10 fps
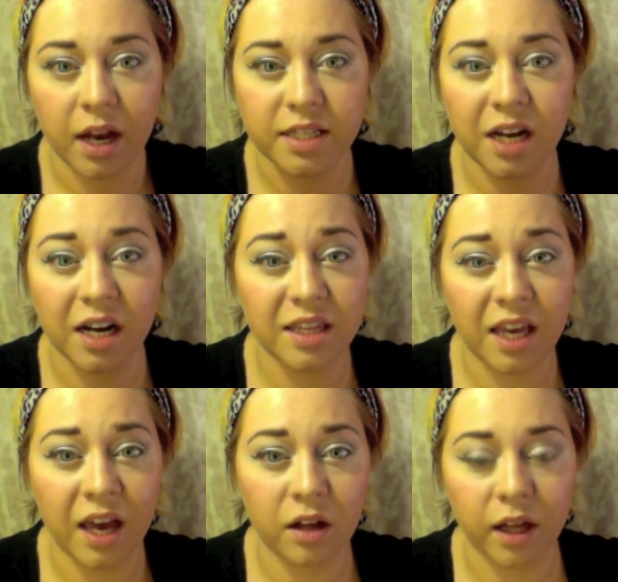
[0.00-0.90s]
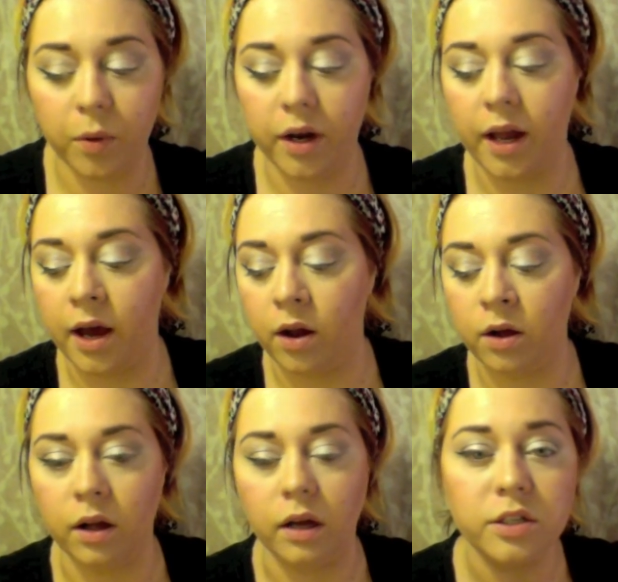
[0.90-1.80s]
It's not at the angle I want it at
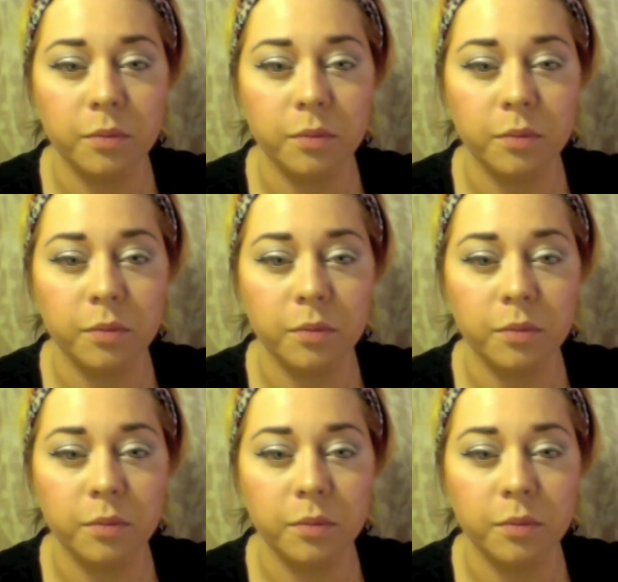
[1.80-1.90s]
all.